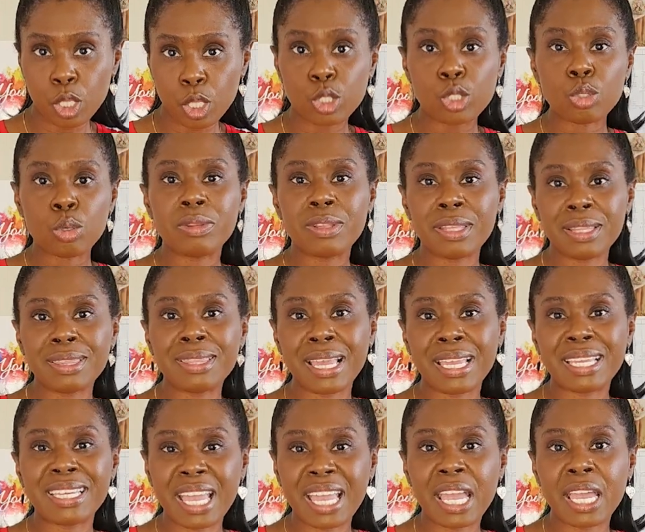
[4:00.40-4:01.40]
so that
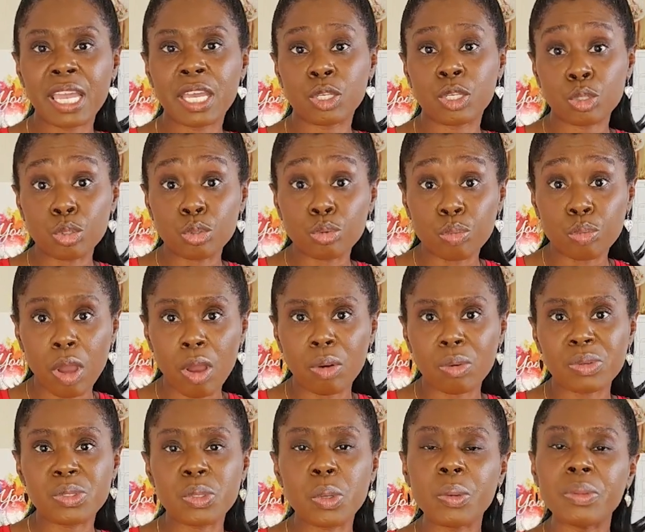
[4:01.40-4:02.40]
they can grow,
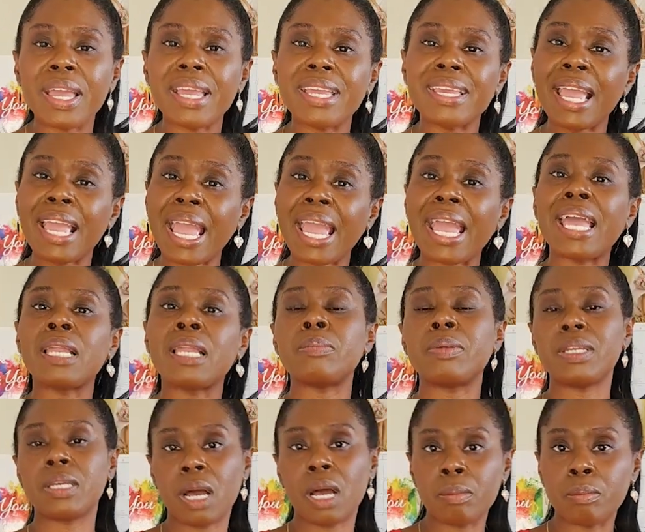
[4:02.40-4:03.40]
so they can
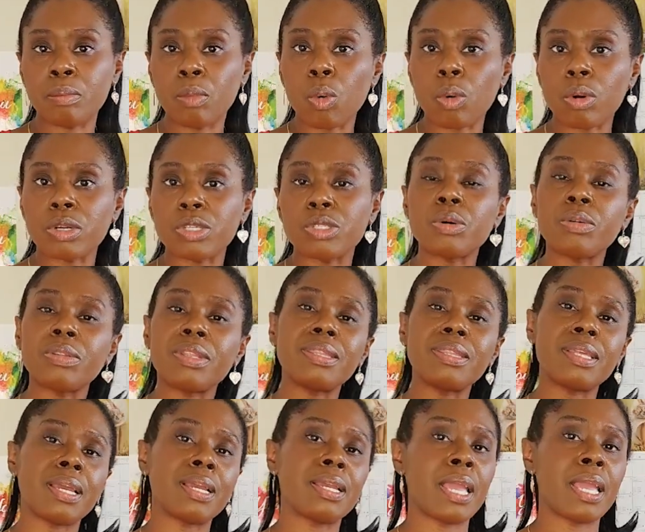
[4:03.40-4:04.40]
become more, so that
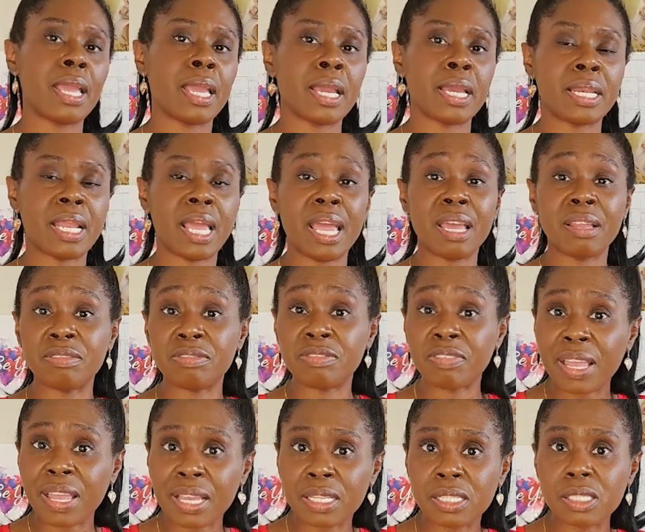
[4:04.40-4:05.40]
they can
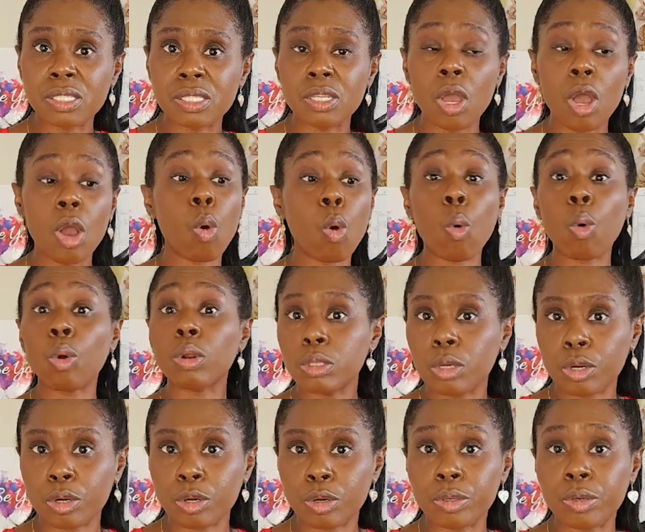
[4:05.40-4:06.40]
advance or
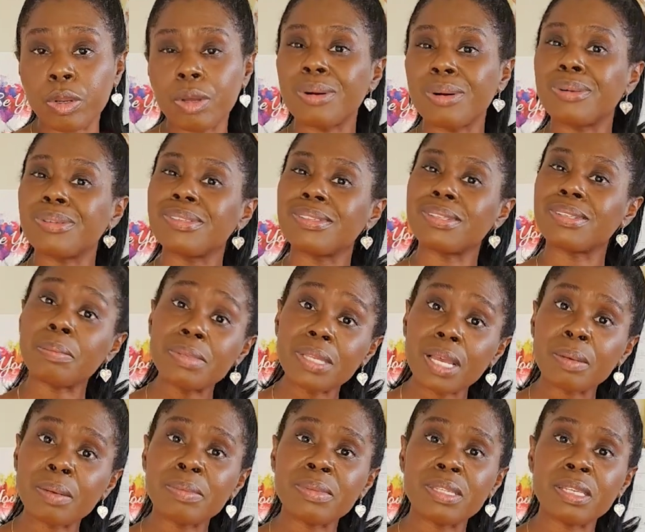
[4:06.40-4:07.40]
learn,
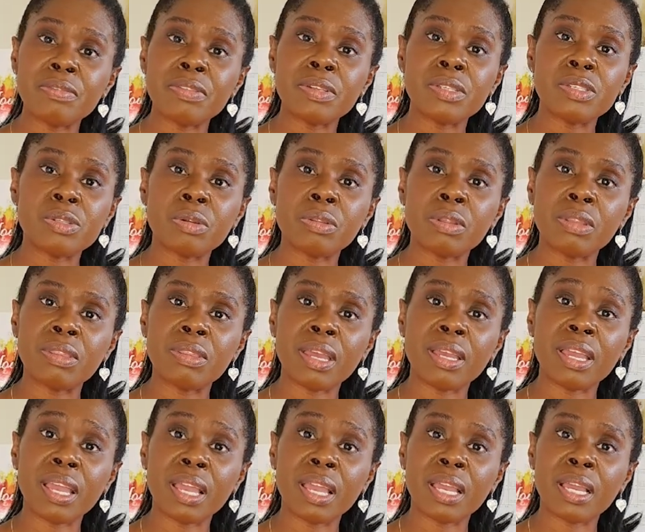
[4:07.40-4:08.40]
sometimes even so that they
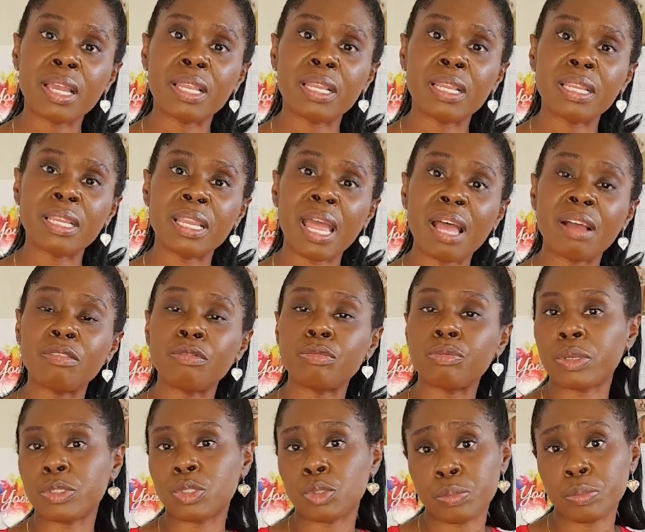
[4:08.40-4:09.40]
can have
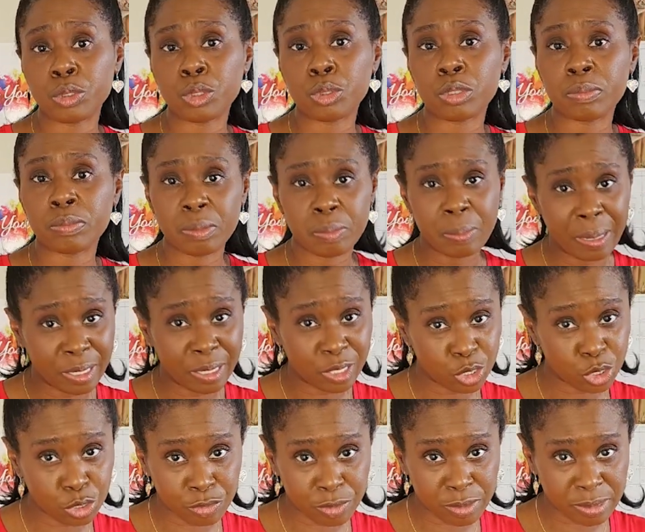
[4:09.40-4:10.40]
retribution or be
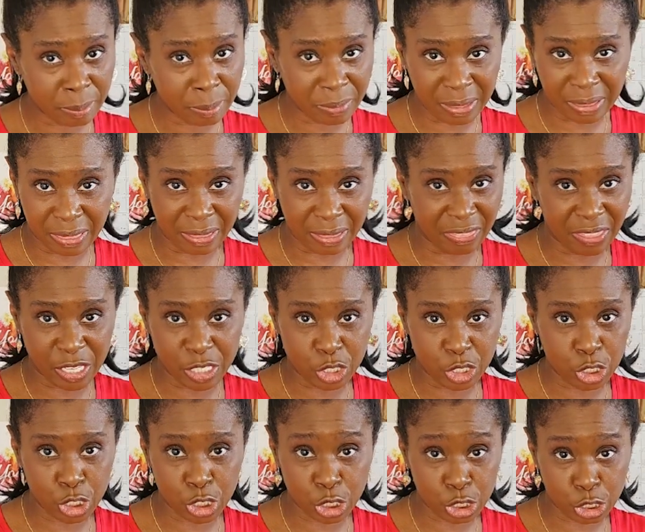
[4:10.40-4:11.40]
punished for something that they
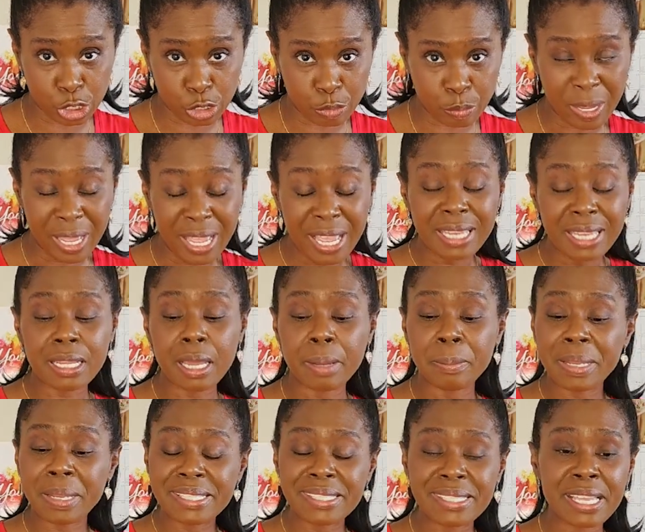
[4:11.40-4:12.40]
shouldn't do. Now, I'm
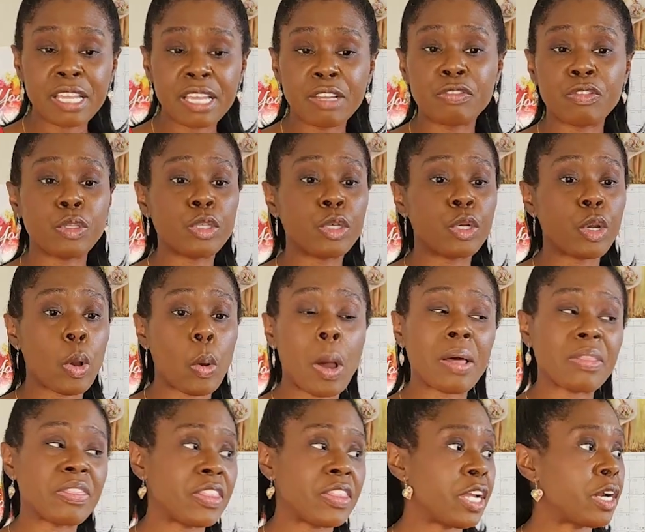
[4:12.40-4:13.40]
not saying for you to go
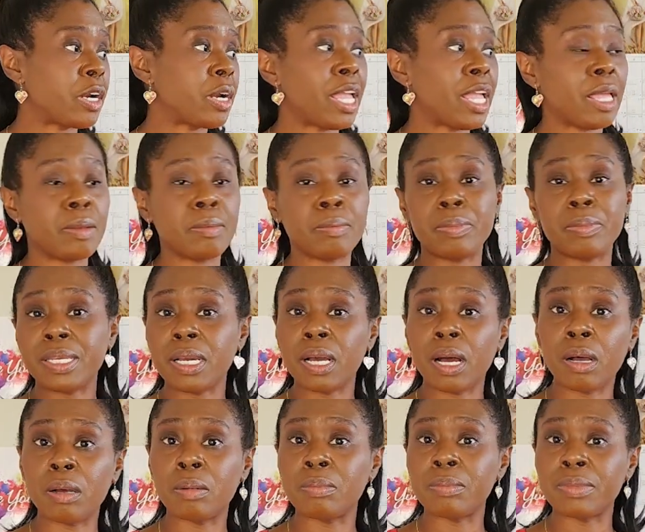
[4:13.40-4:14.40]
out there and
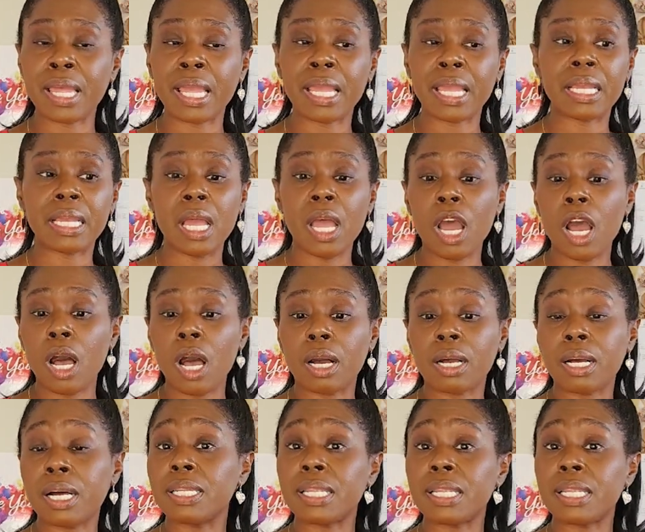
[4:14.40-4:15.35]
become like a